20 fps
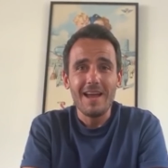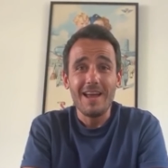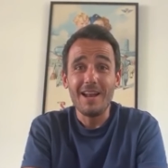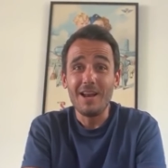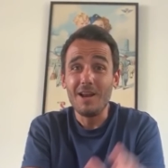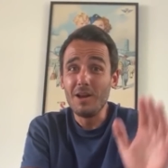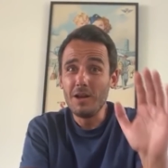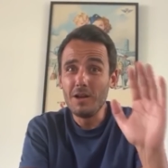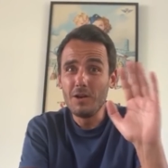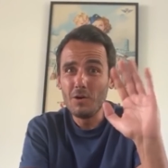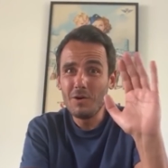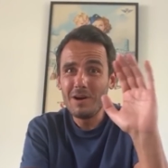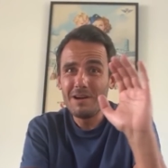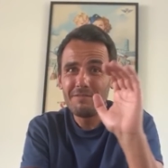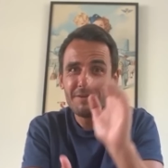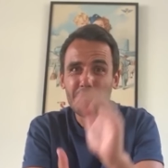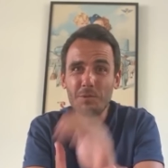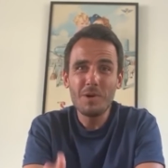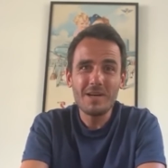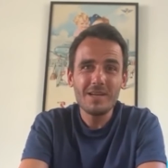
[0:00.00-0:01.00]
Hello
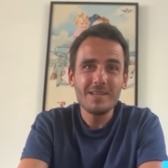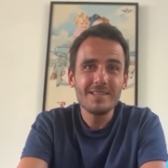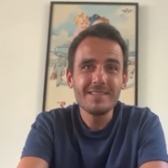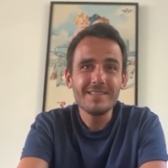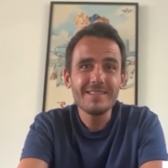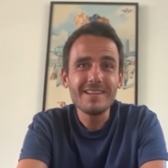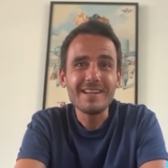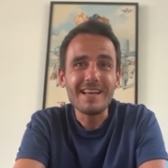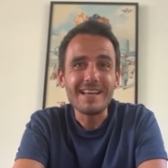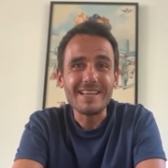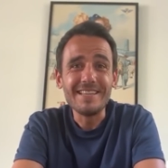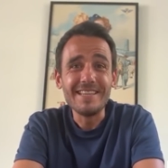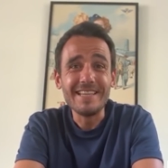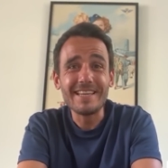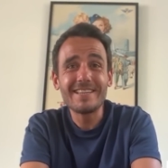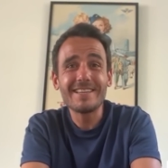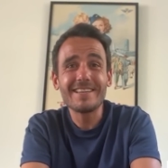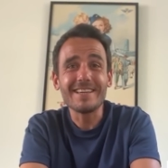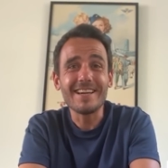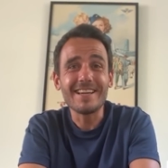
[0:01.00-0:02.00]
everyone,
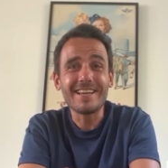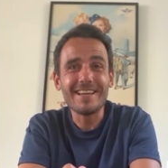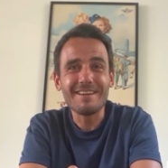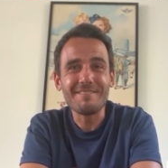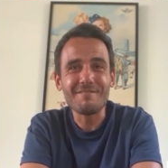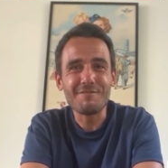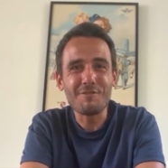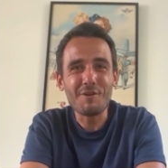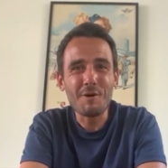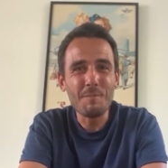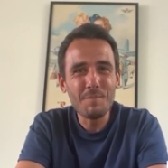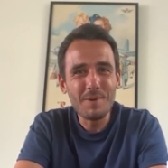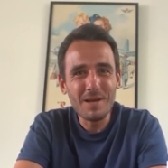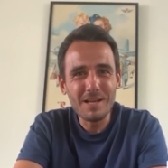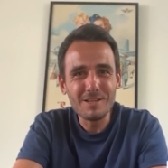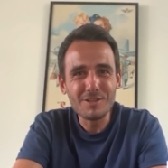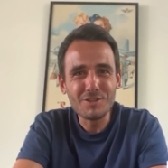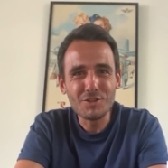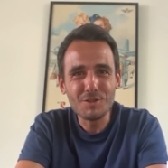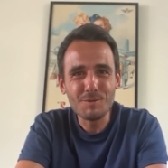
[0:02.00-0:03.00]
Nick again from
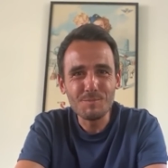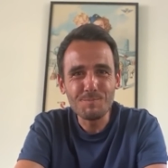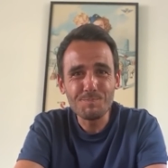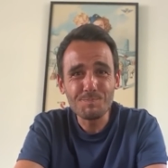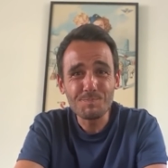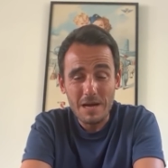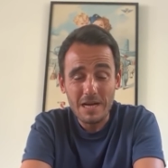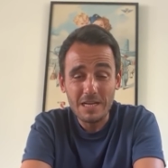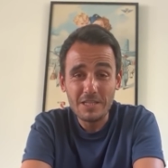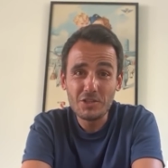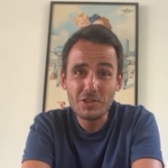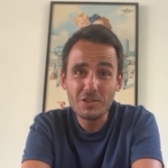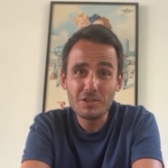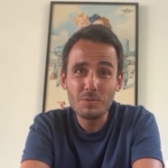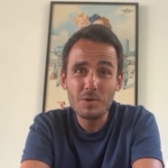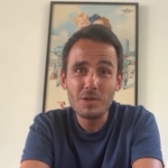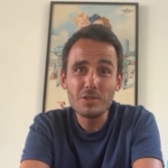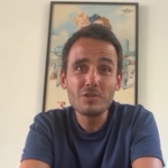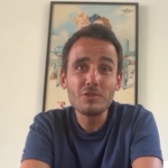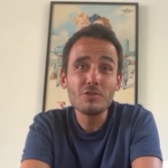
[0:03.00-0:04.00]
Belgium. I
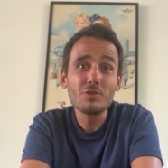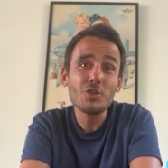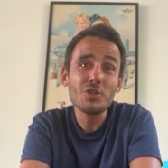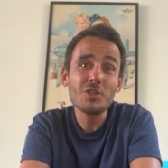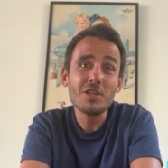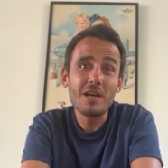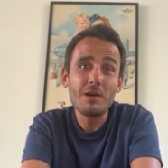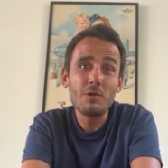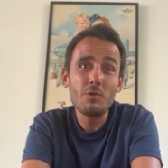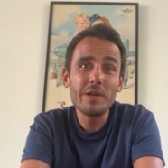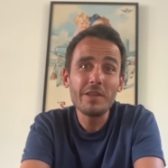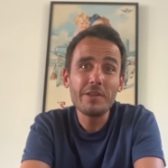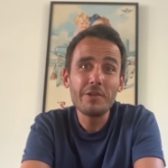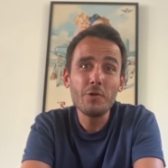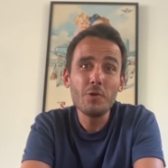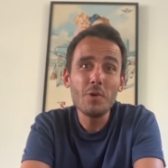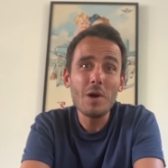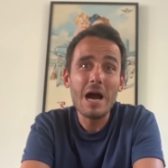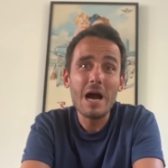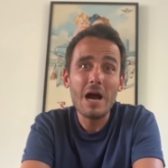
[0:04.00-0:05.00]
just wanted to share with
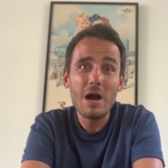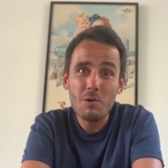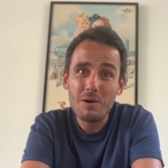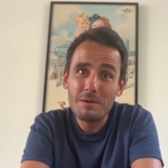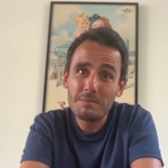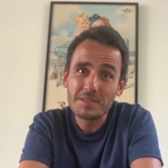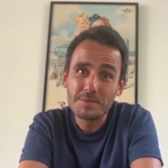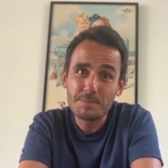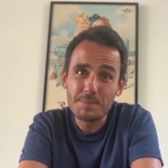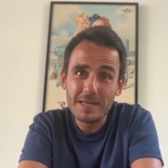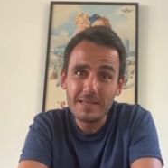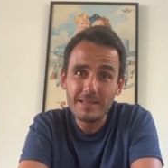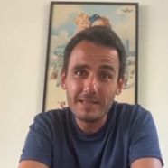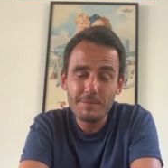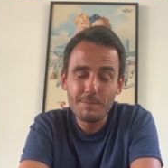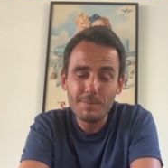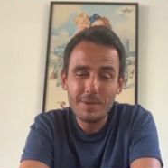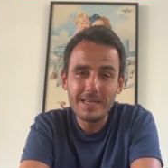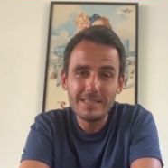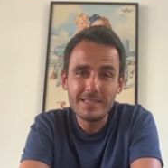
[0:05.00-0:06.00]
you how I'm
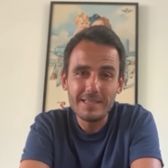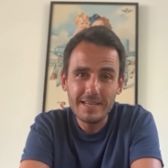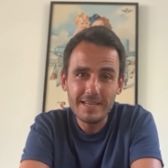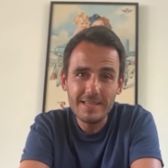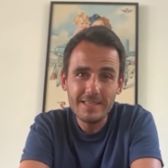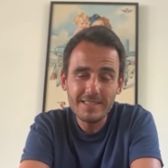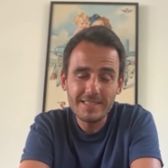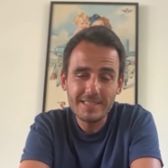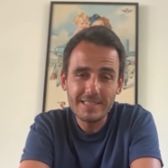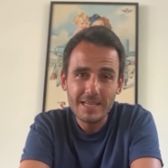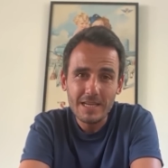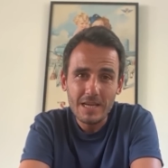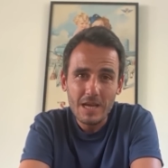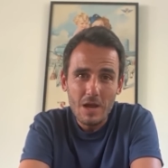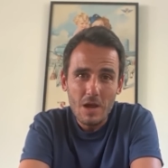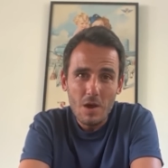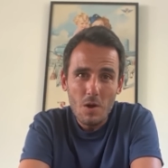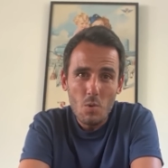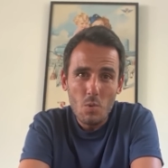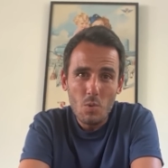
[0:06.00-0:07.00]
spending my days.
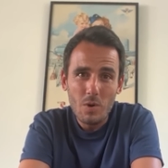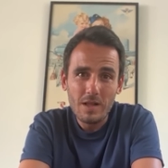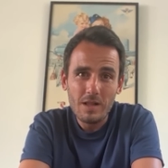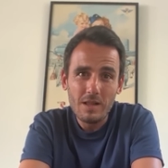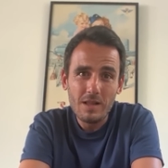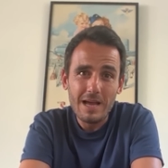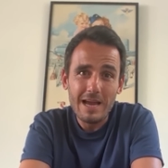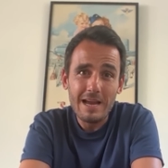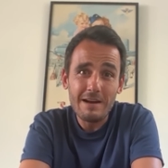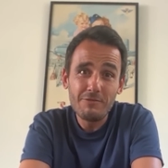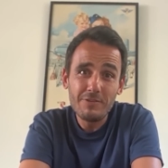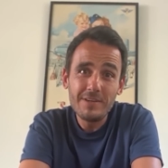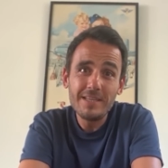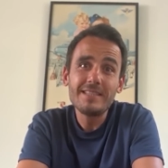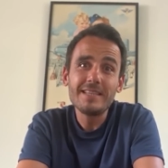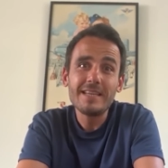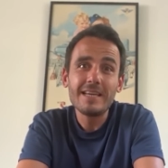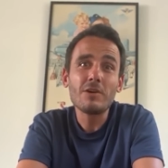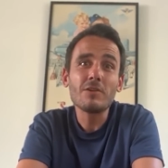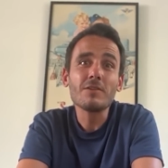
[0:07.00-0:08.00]
Well, every
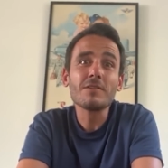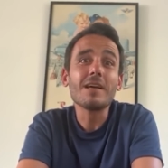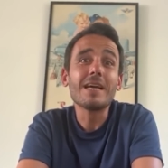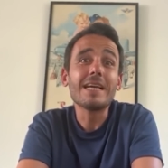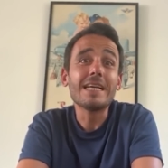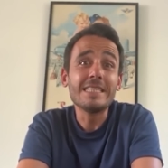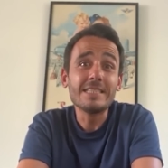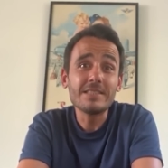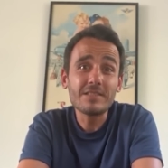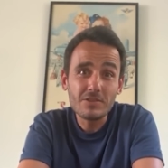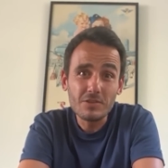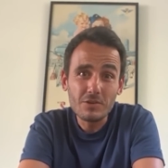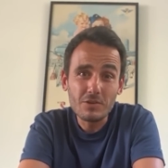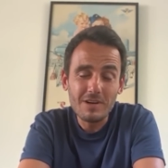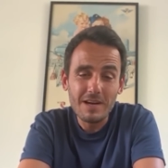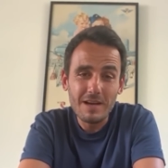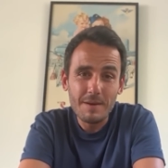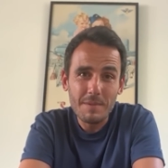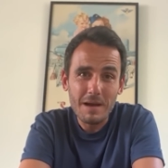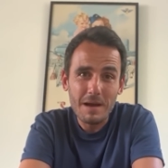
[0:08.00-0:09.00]
day on
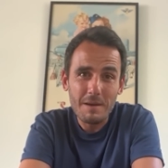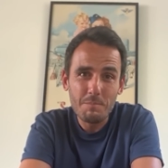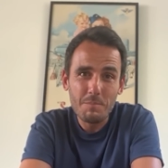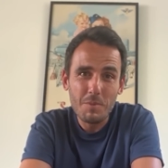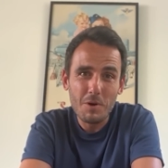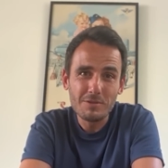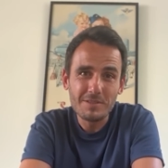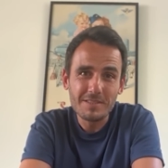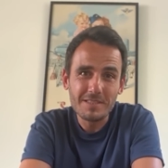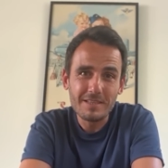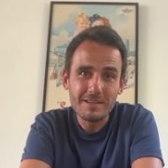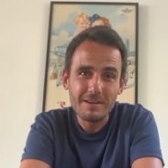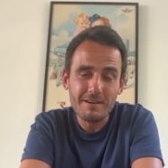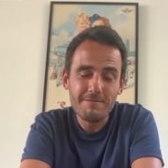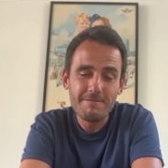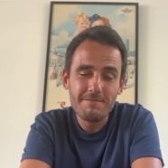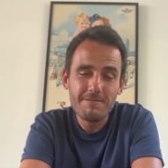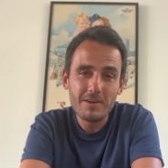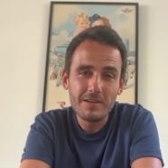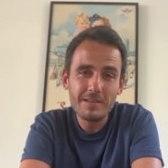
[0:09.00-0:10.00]
Instagram I'm posting a
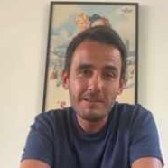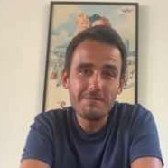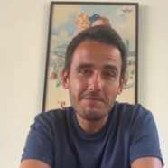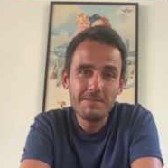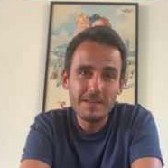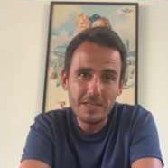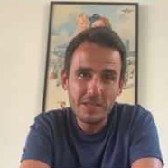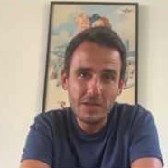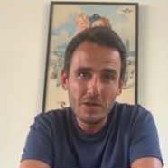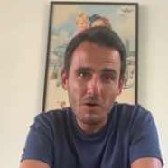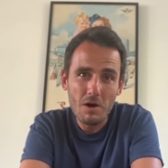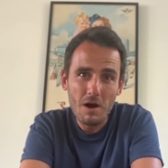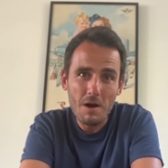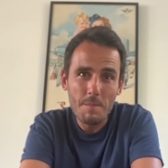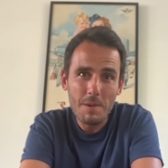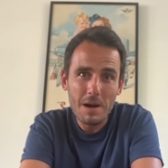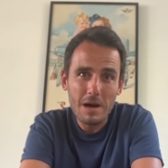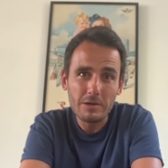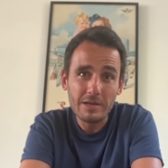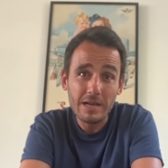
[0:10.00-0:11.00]
funny video
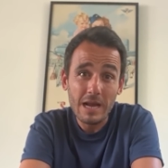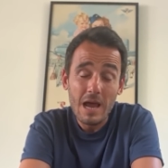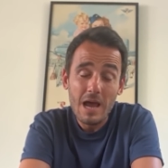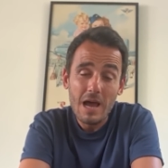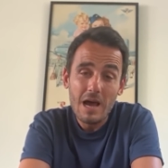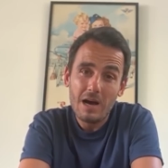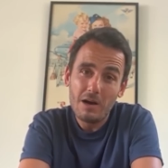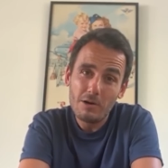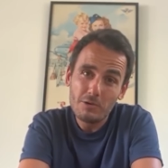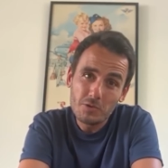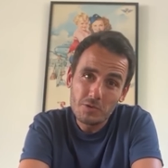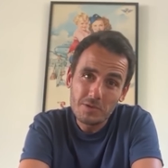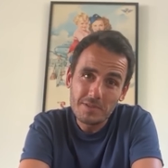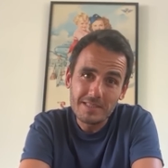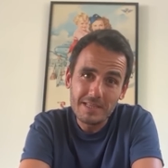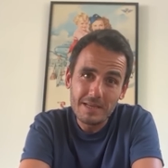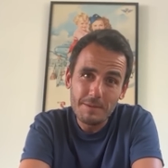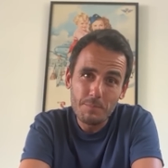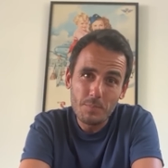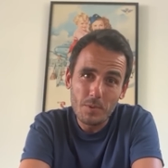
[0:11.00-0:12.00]
about how to
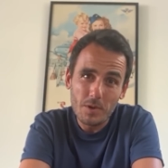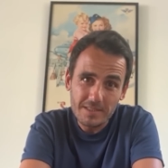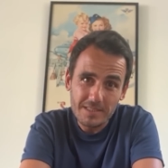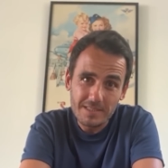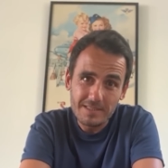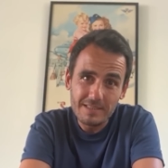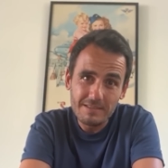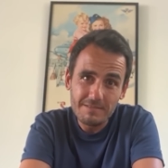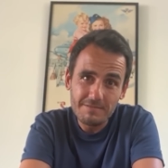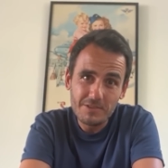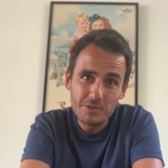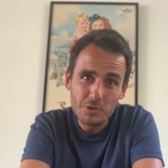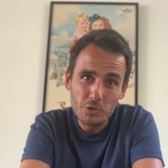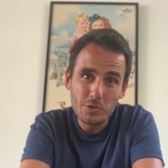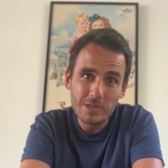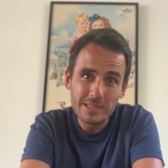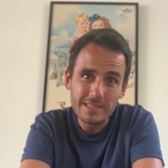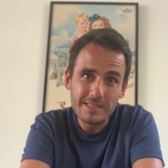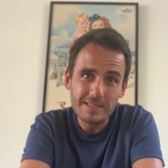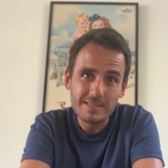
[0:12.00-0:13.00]
stay positive
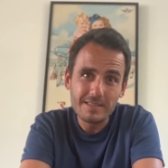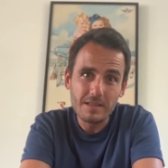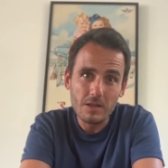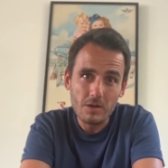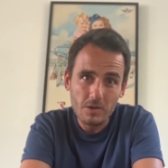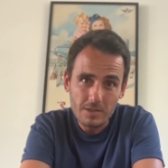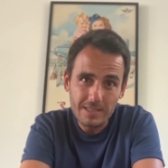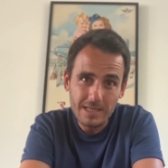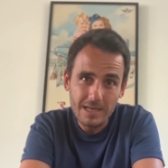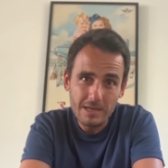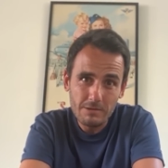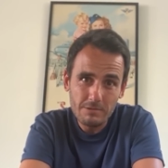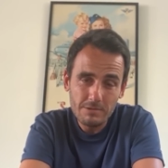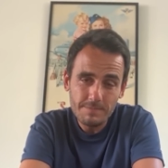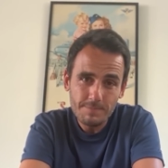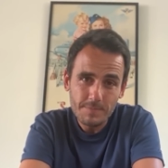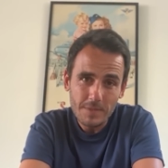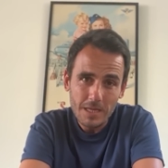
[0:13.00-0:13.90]
during this lockdown,